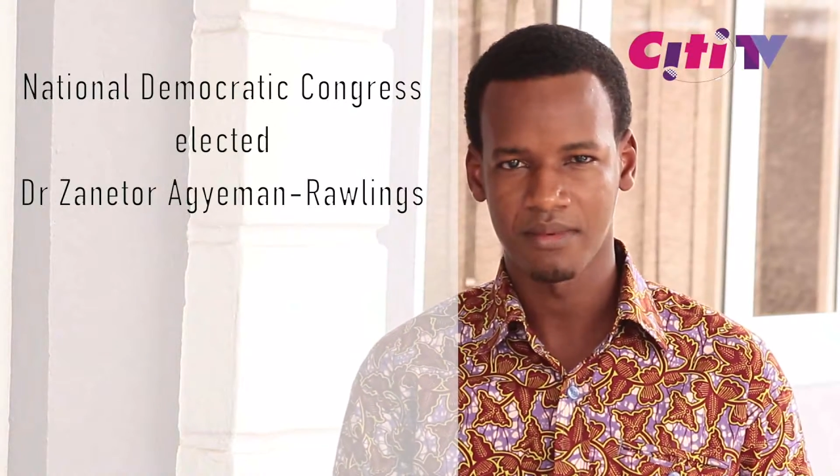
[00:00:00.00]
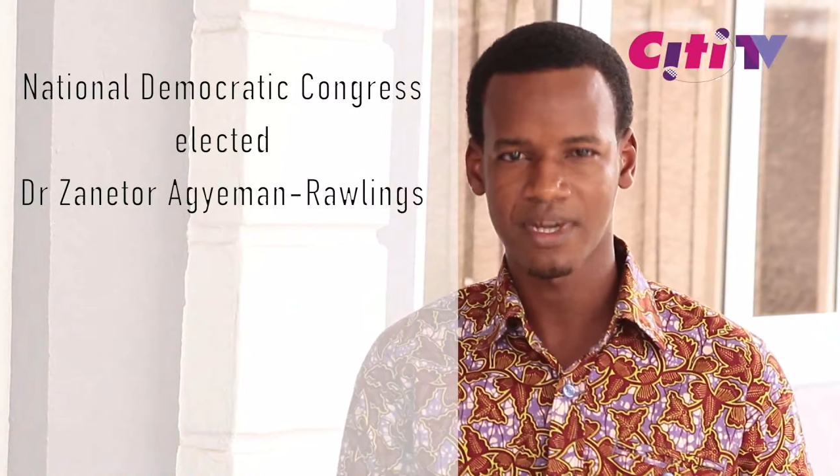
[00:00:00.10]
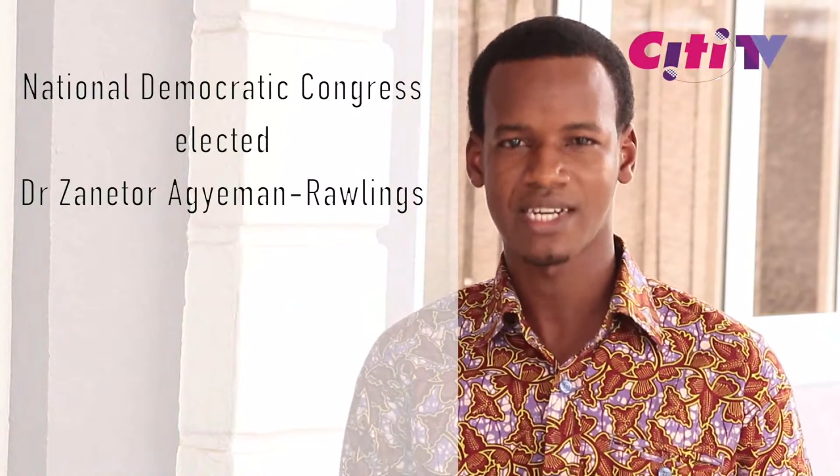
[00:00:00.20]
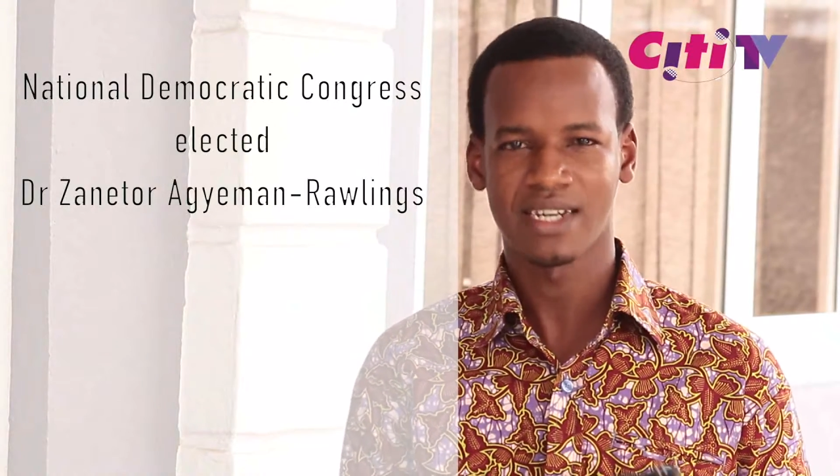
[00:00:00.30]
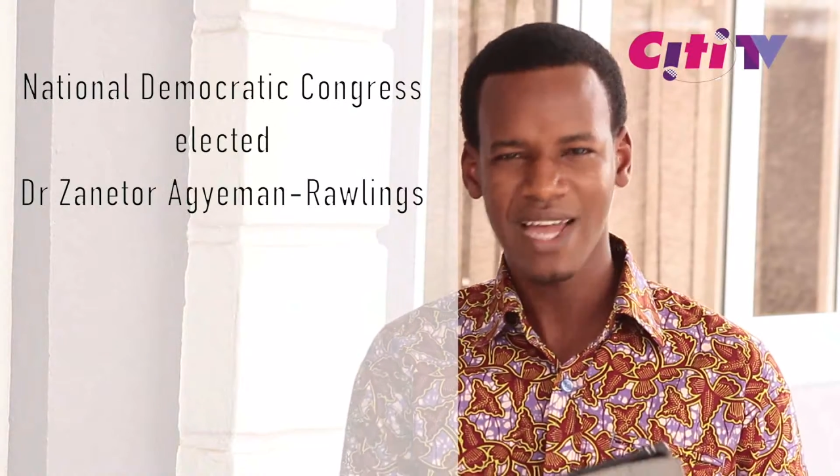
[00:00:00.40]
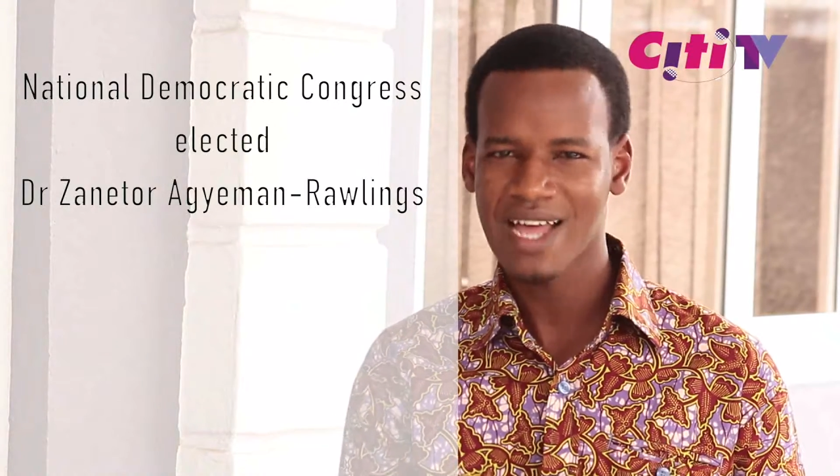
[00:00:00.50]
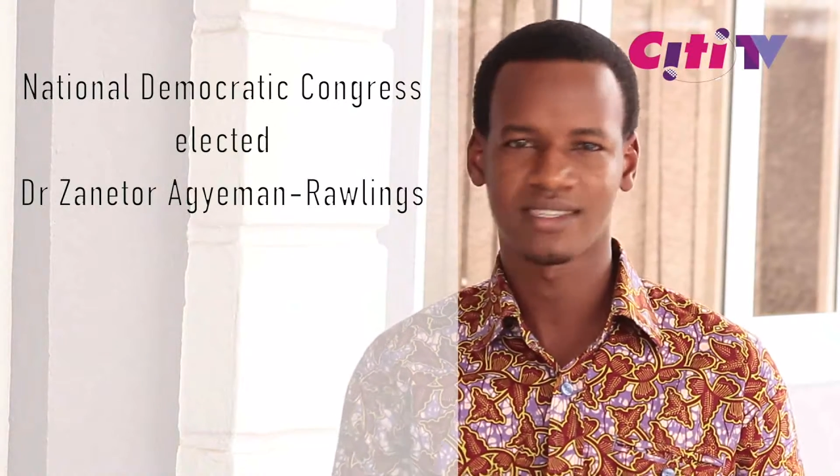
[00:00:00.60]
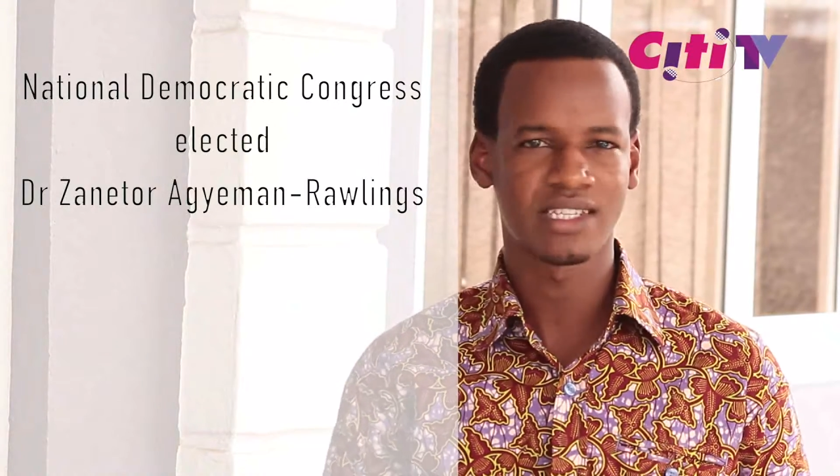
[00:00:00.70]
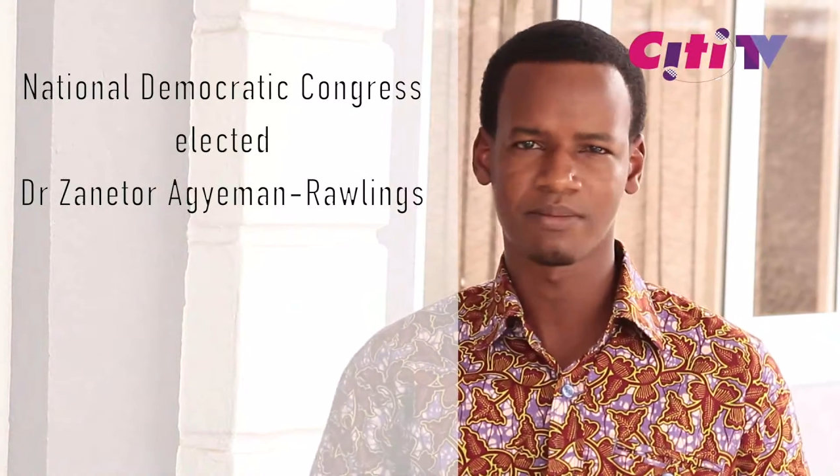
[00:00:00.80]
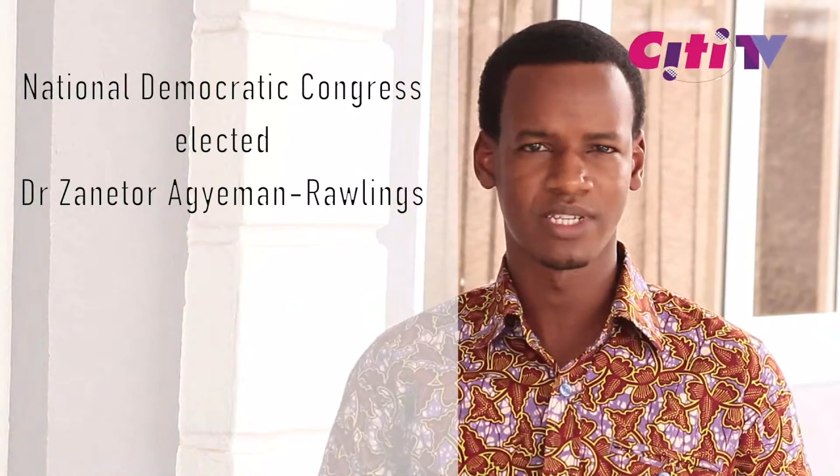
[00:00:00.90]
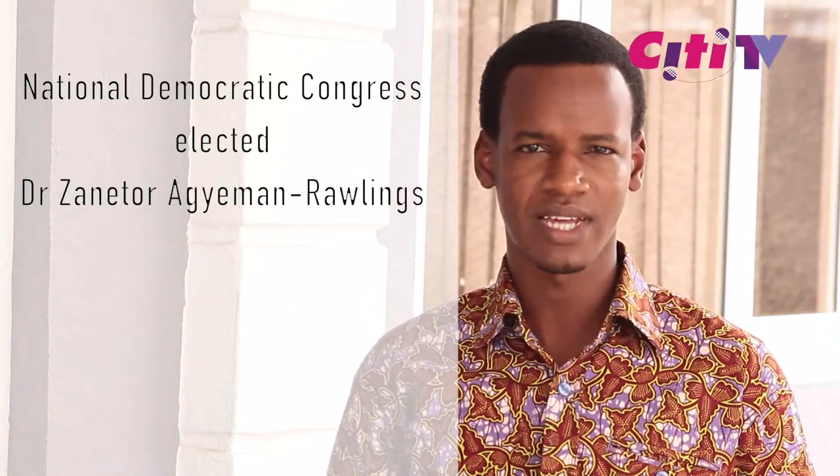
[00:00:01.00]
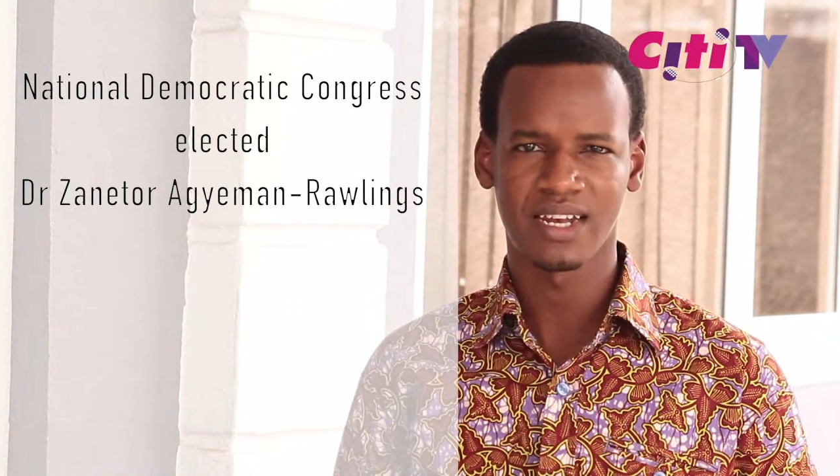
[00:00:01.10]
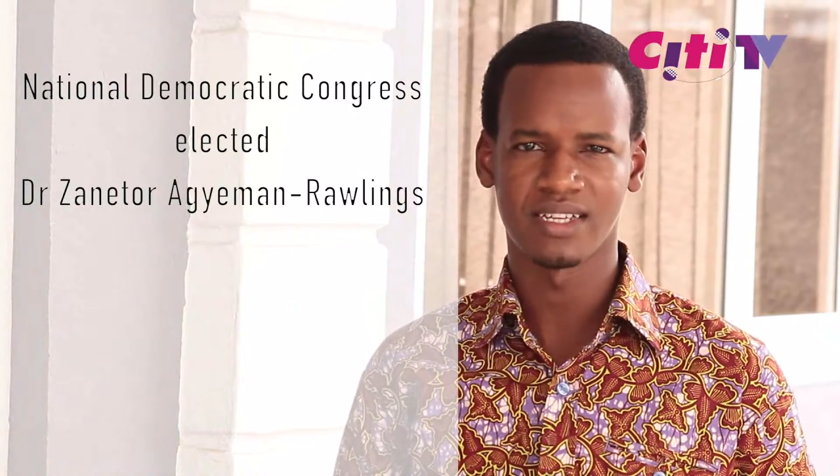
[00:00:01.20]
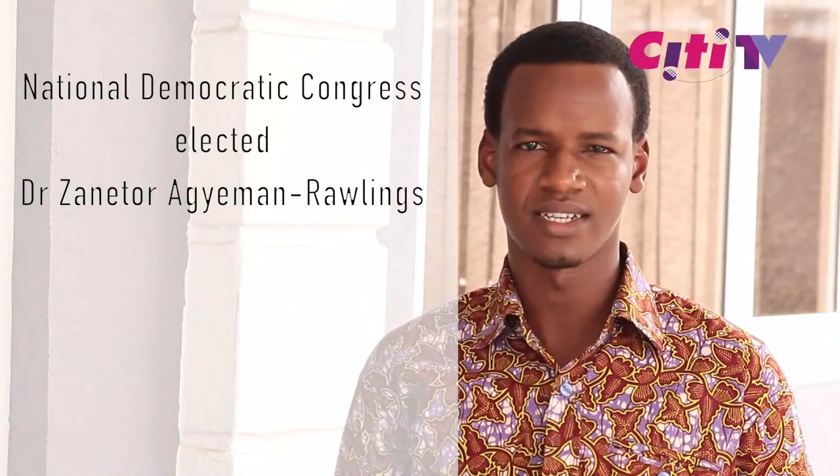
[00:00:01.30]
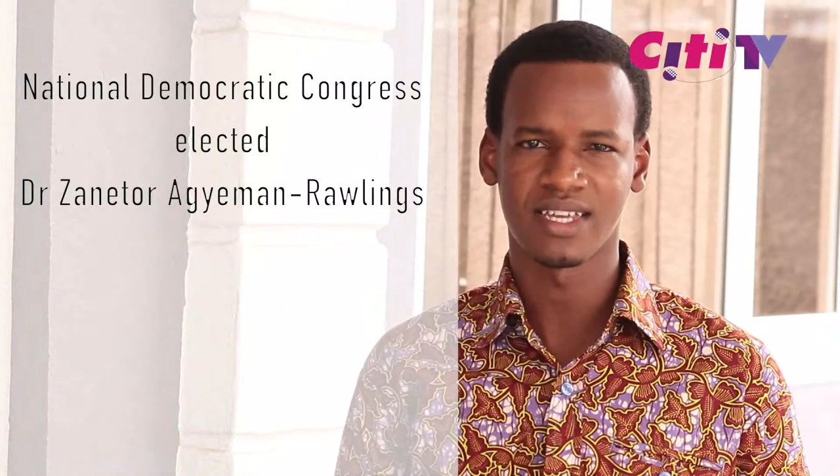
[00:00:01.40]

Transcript: but that has since been challenged.